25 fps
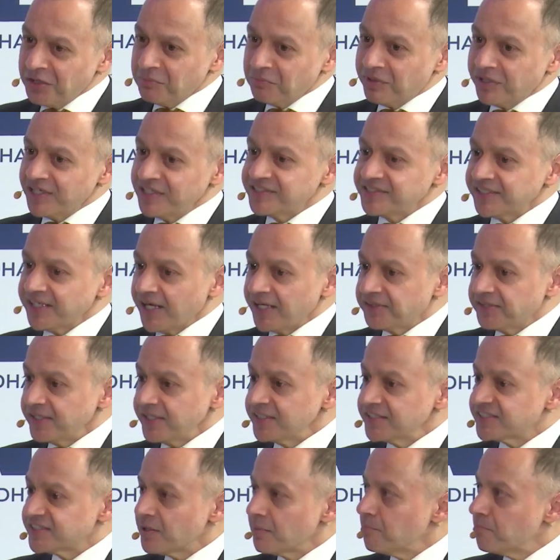listen, I think
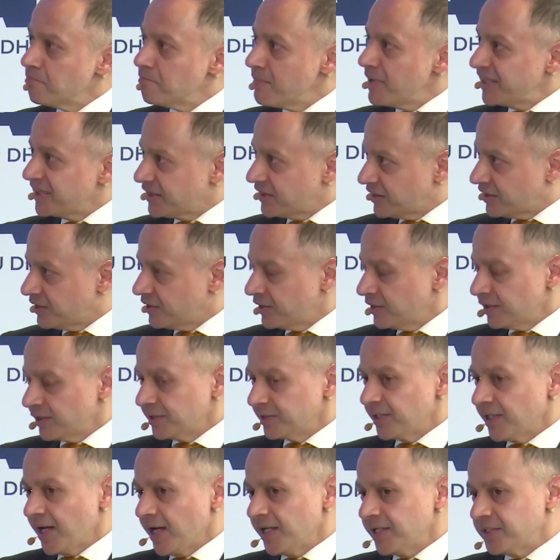it's a myth
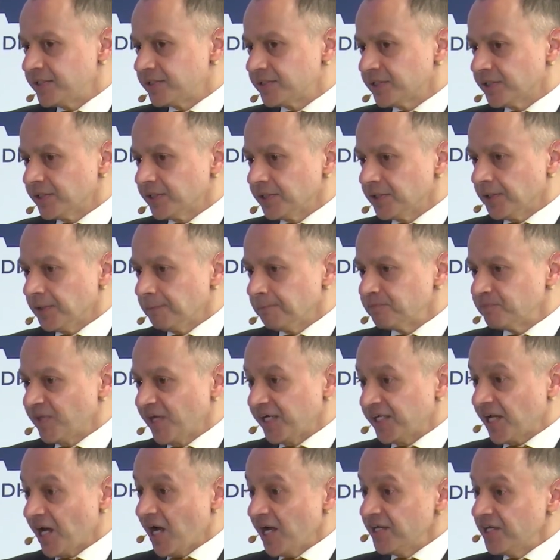that
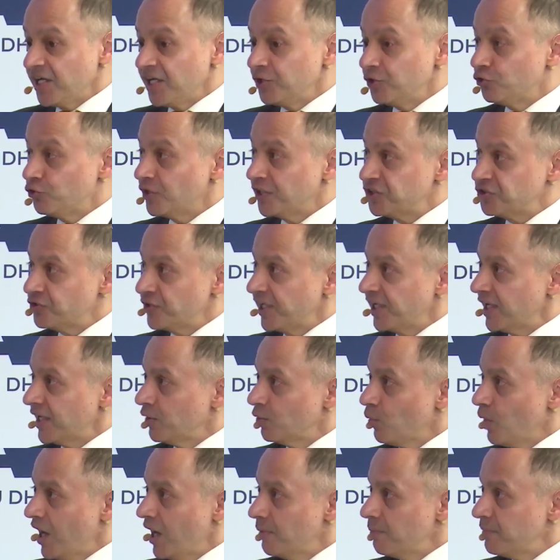that higher interest rate
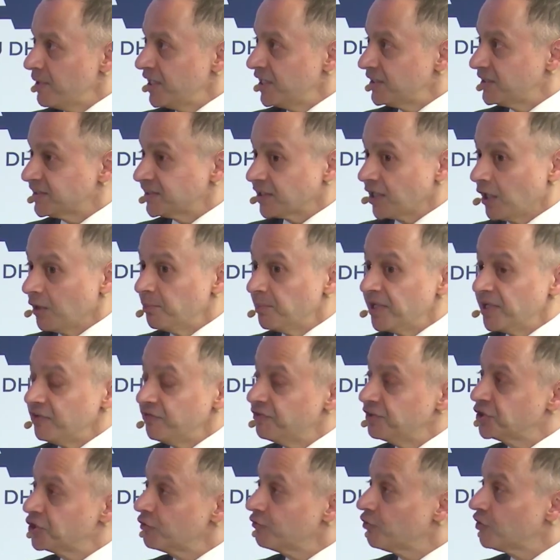environments are
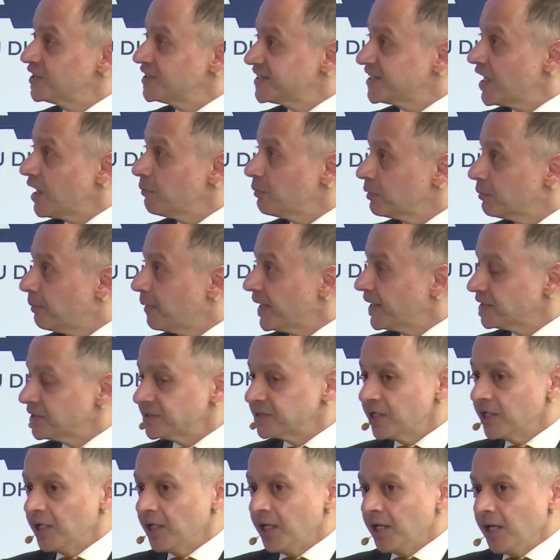beneficial for Islamic banks.
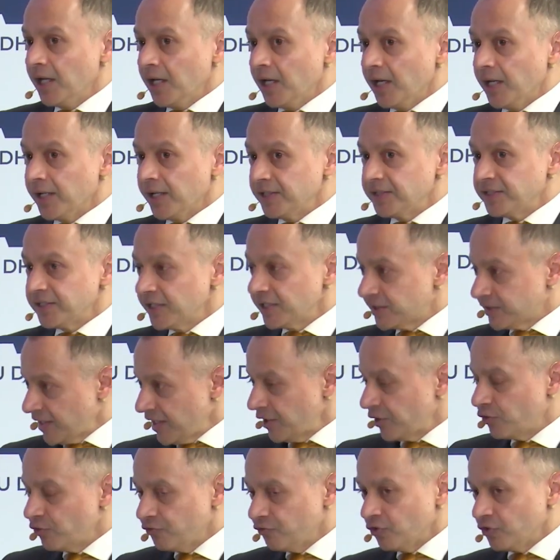Okay. And I think
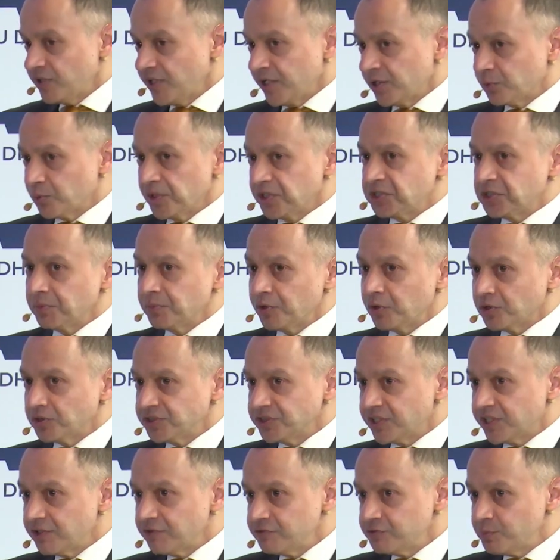thank you for that question, because
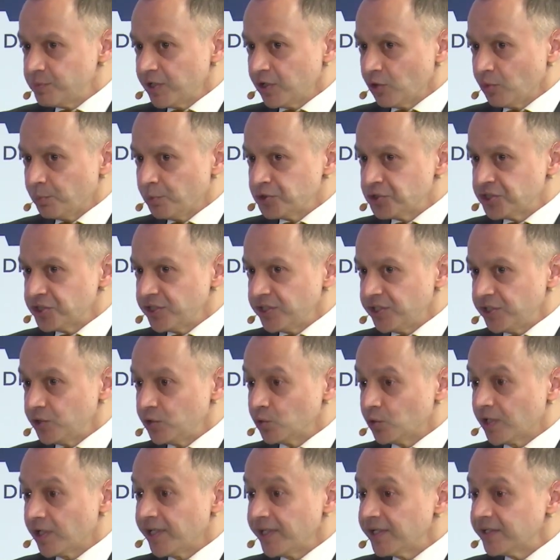it gives me an opportunity
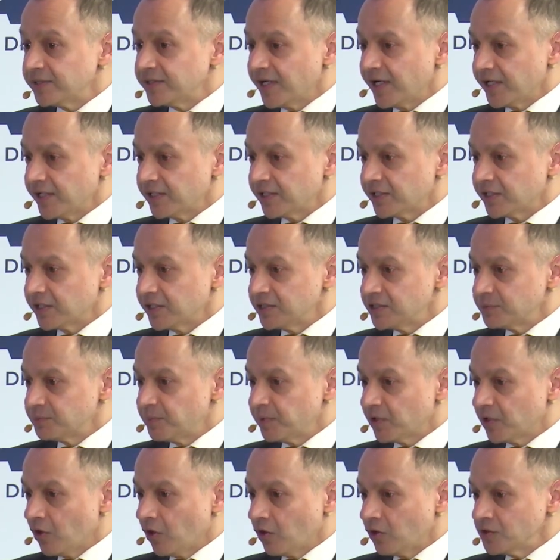to clear that, is
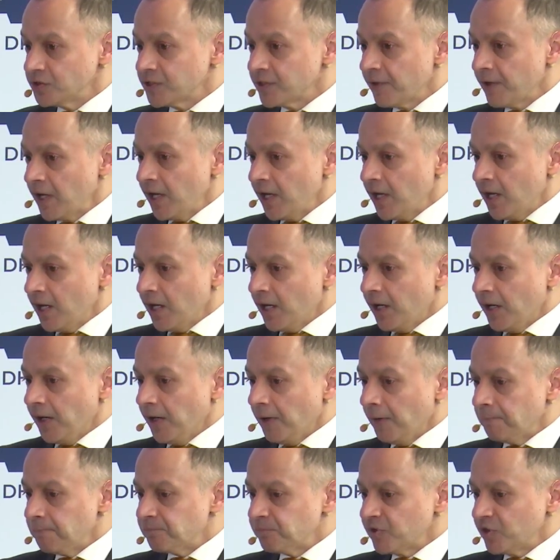because,
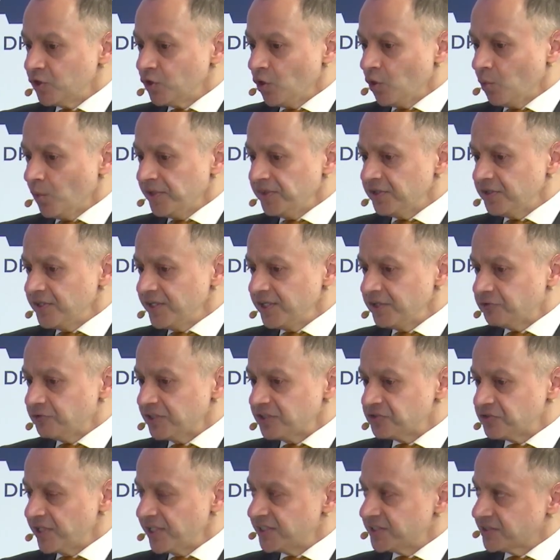whether the
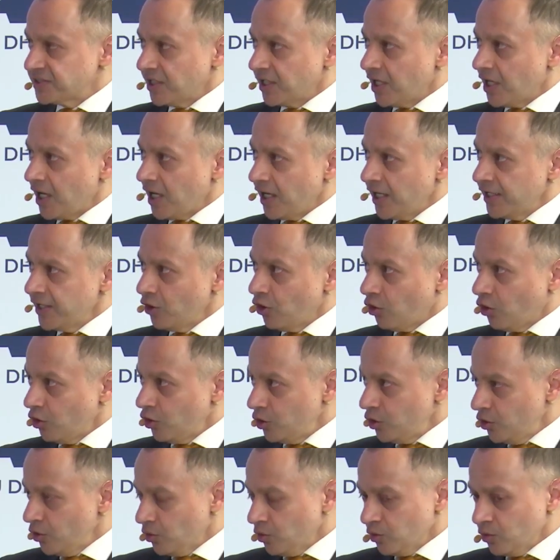interest rates are high or
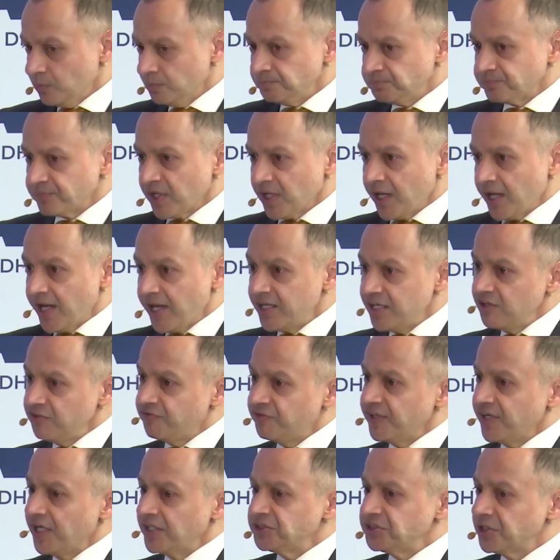low, any
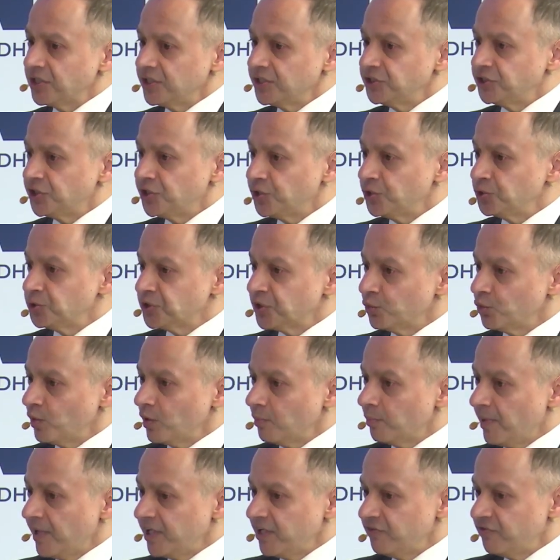financial institution will
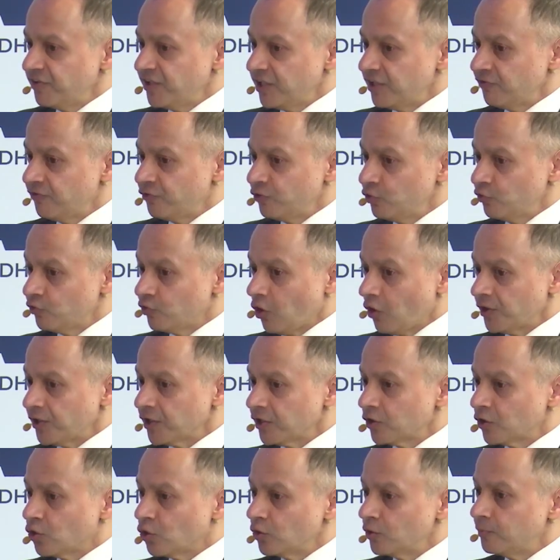benefit if you've got
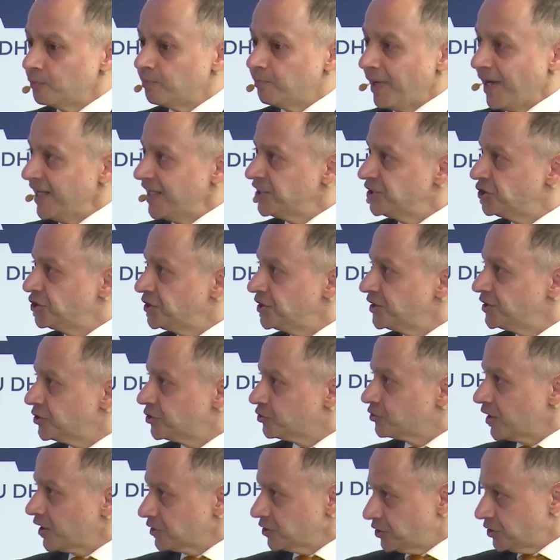a good balance sheet
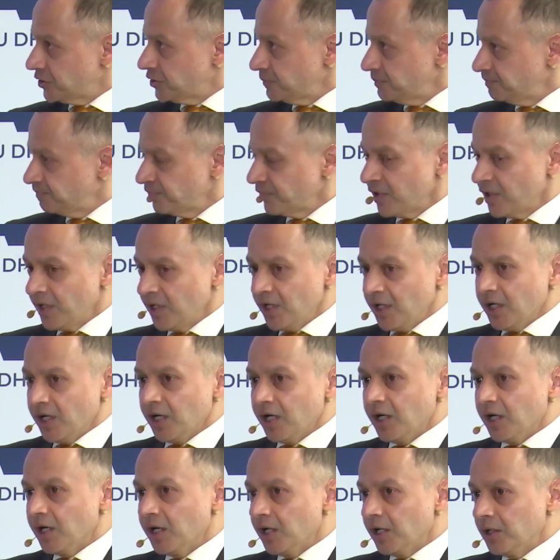structure.
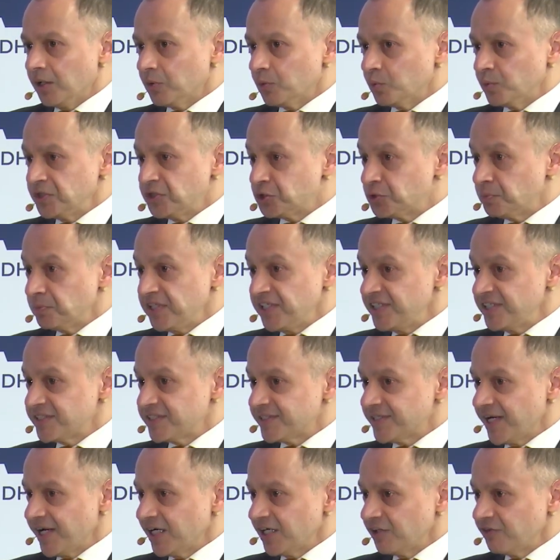Which means
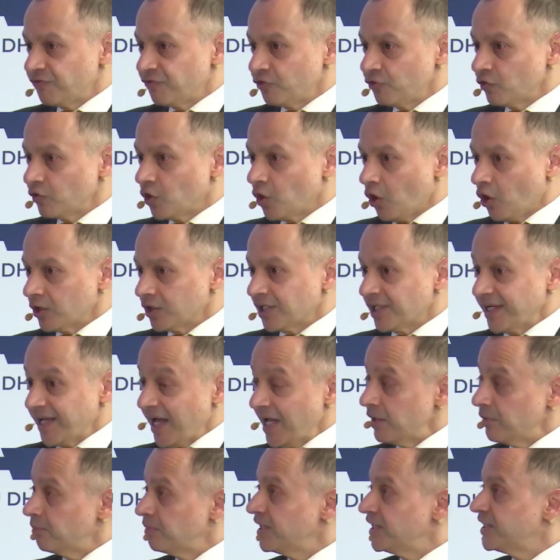that if you've got
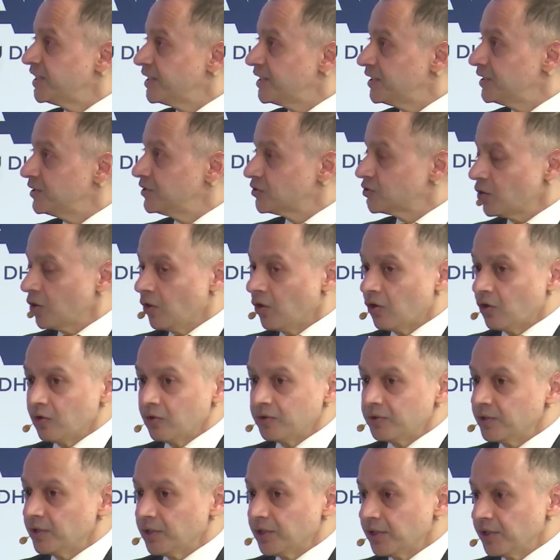liabilities
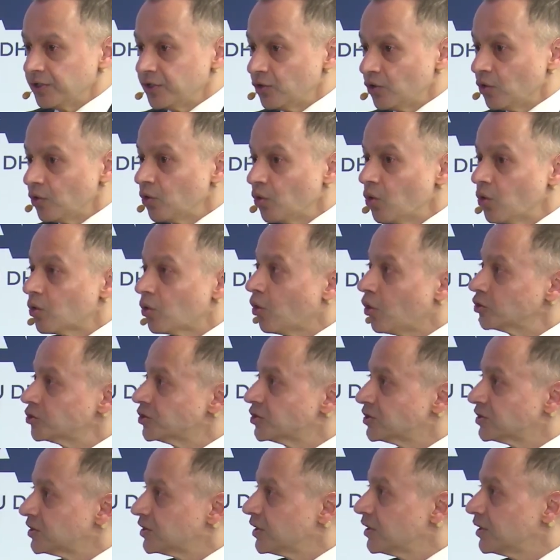or
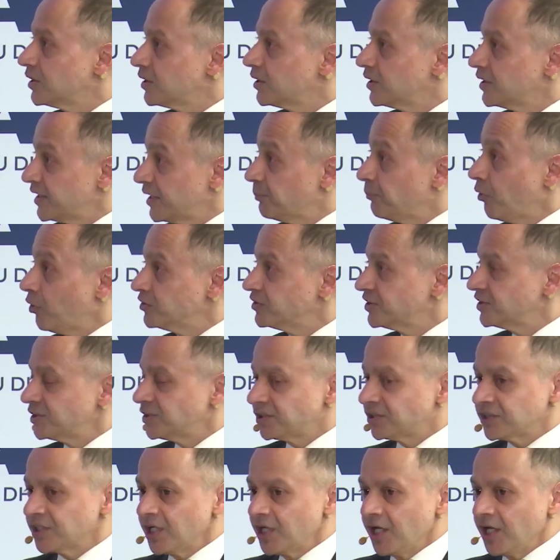low-cost deposits,